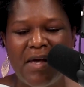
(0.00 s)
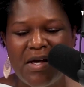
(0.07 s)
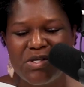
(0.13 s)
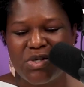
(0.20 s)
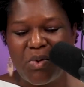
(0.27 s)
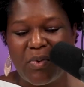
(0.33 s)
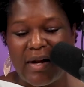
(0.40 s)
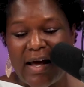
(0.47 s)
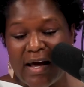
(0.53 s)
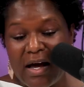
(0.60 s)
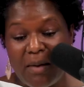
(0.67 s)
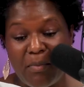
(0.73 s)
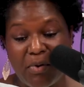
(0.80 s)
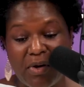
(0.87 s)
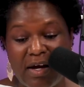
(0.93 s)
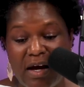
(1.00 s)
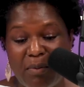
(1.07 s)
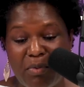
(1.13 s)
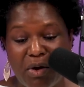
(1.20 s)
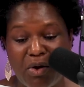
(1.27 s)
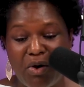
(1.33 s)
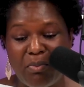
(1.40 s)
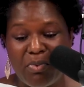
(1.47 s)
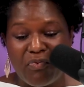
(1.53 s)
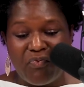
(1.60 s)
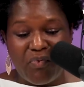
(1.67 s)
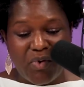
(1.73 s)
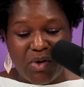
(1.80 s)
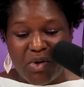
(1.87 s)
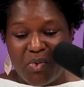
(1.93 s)
So when I come on camera and go
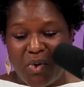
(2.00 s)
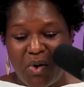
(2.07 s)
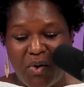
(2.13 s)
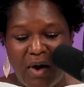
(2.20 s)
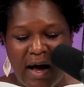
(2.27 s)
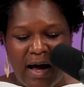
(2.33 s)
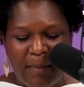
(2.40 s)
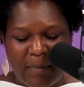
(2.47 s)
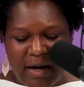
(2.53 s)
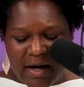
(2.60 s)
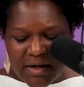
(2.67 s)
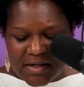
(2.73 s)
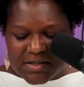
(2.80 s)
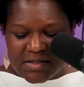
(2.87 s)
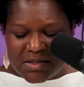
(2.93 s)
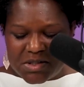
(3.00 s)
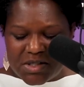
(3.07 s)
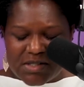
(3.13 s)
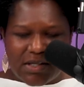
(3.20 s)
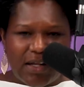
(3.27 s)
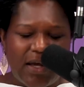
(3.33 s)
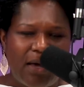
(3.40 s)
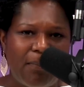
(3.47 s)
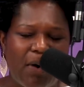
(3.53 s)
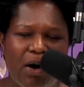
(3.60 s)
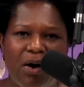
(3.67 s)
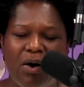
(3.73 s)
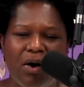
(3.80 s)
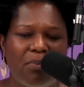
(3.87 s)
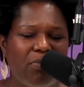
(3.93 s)
before you all, I'm honestly just laying my
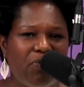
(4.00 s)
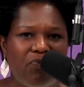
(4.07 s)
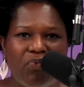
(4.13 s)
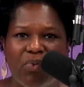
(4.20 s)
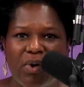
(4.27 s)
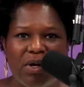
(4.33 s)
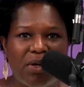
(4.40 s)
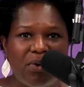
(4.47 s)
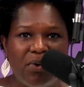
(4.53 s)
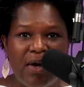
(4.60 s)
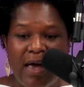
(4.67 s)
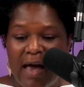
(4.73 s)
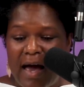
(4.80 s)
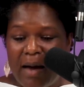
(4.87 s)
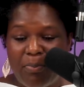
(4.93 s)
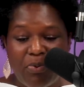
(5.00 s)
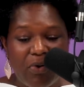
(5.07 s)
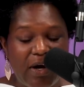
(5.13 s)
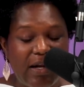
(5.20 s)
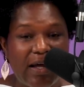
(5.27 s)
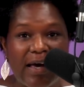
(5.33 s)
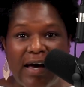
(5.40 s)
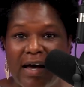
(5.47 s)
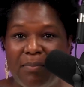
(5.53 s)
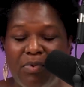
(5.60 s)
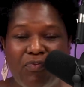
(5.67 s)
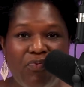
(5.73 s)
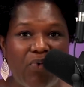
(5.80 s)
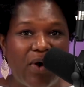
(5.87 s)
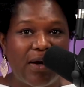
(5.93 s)
heart before you. I pray to God
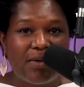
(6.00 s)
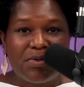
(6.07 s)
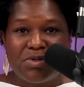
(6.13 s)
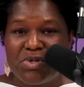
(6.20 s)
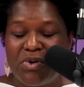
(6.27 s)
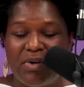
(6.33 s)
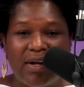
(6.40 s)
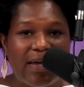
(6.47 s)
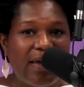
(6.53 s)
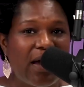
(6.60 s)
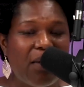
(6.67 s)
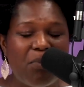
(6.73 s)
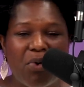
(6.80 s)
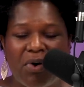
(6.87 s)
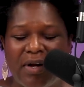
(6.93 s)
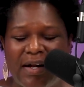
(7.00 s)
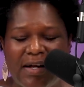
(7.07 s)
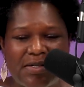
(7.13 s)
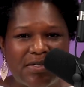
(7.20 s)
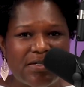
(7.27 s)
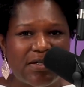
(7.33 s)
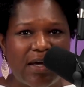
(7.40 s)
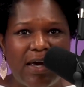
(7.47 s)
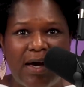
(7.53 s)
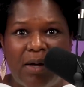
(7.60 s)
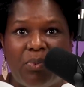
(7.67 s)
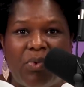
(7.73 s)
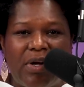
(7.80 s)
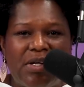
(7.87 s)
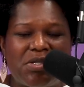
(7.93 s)
before I turn the camera on, and I just say,
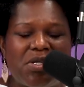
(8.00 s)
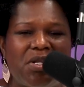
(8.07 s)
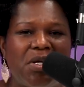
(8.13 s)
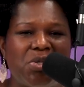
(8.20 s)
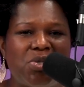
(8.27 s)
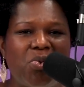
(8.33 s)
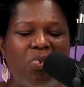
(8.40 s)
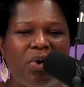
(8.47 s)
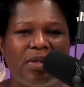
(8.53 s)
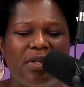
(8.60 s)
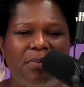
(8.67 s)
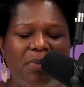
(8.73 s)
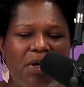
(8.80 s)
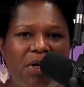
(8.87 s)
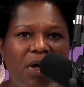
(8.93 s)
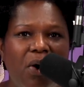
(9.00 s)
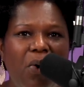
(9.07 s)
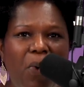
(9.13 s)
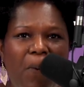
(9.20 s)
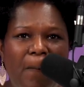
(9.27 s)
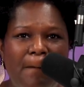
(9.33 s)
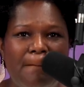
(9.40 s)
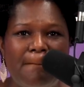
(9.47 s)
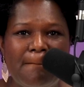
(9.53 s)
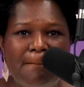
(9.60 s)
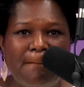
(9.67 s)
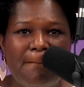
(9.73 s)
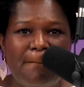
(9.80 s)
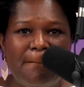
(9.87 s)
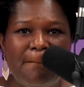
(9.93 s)
God, what is it that you want them to know?
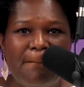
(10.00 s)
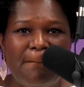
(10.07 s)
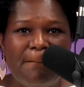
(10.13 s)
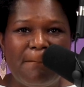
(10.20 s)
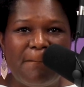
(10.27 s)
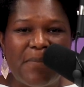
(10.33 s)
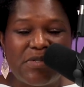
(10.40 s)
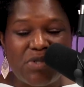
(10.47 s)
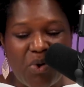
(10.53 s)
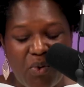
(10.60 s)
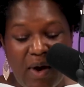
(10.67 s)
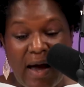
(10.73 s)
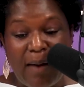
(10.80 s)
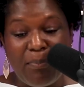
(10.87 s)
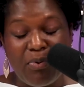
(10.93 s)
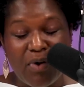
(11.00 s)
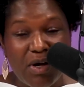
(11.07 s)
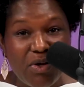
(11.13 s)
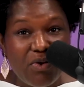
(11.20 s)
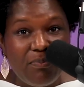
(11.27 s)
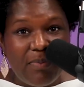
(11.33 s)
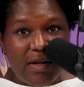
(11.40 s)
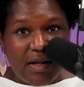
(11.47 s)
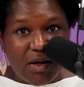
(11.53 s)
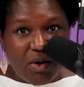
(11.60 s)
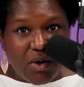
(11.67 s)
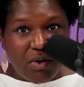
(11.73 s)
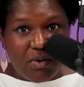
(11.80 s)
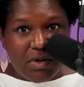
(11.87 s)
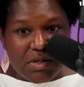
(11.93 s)
So I pray you've been
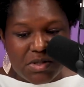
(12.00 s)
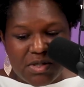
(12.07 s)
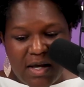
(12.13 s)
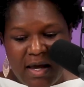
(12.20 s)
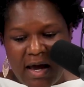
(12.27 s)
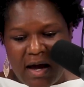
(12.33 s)
encouraged.